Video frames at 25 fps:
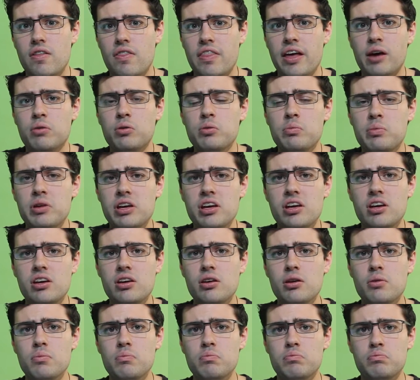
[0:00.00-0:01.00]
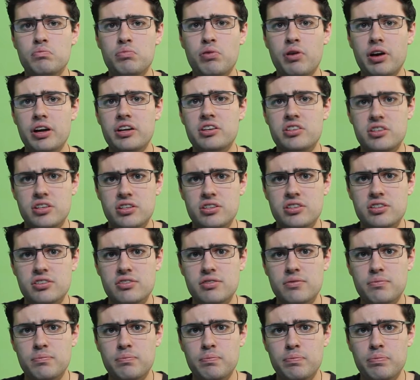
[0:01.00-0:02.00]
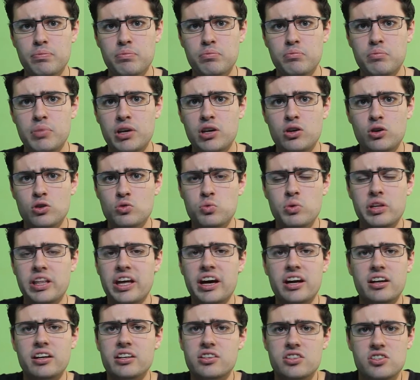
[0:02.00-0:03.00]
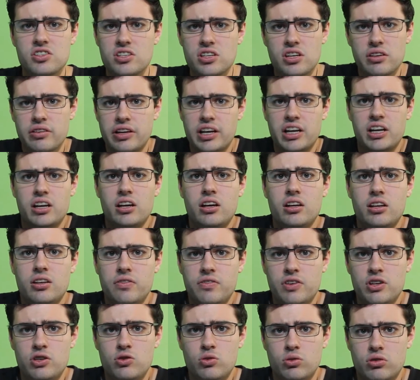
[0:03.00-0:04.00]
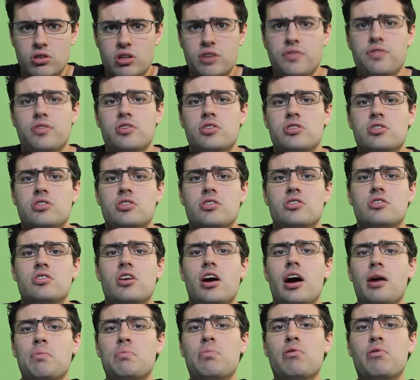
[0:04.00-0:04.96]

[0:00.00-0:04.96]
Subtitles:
That would be prejudice, because without considering any individual differences, I